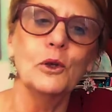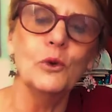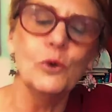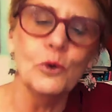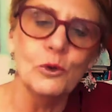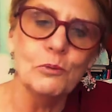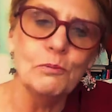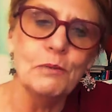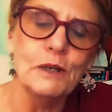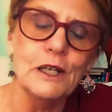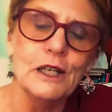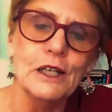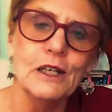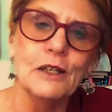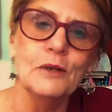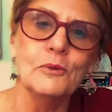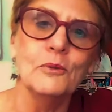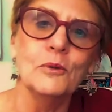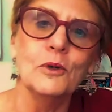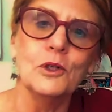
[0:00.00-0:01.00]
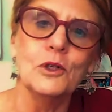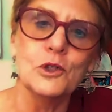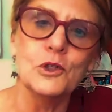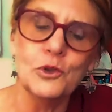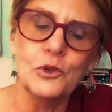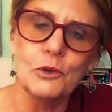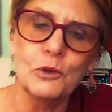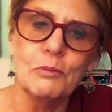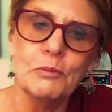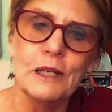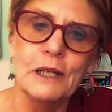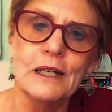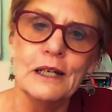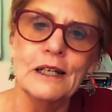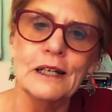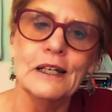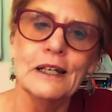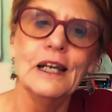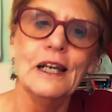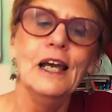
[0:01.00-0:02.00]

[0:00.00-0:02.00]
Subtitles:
could be in it, what should be in it.